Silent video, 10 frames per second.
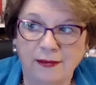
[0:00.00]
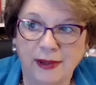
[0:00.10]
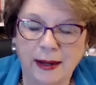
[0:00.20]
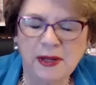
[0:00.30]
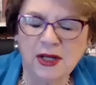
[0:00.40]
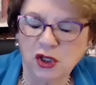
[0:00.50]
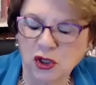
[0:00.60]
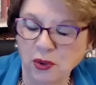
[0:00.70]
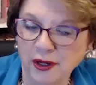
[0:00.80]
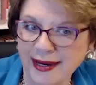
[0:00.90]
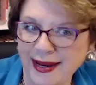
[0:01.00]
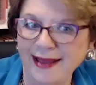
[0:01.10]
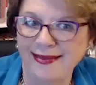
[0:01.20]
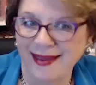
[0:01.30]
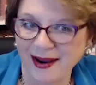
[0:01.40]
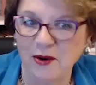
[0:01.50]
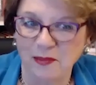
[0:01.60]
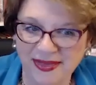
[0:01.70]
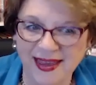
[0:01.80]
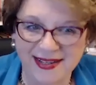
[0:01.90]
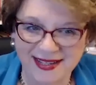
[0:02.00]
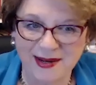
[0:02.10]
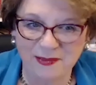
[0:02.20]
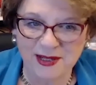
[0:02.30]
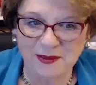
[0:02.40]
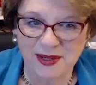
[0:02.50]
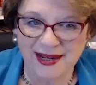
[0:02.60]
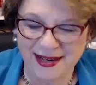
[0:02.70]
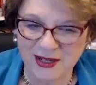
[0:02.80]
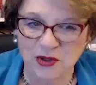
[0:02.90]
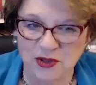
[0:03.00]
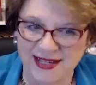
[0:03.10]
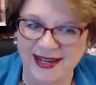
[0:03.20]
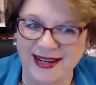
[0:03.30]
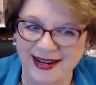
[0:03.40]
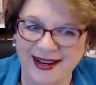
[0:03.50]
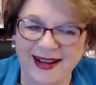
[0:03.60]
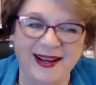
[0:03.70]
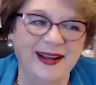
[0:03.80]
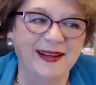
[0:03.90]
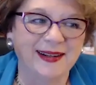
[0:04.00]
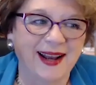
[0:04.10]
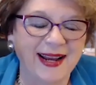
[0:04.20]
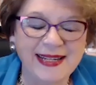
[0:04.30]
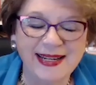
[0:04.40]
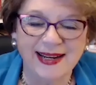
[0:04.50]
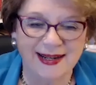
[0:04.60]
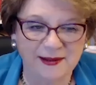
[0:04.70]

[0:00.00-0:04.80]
I'm not sure we're going to get there, but that seems to be an interesting idea.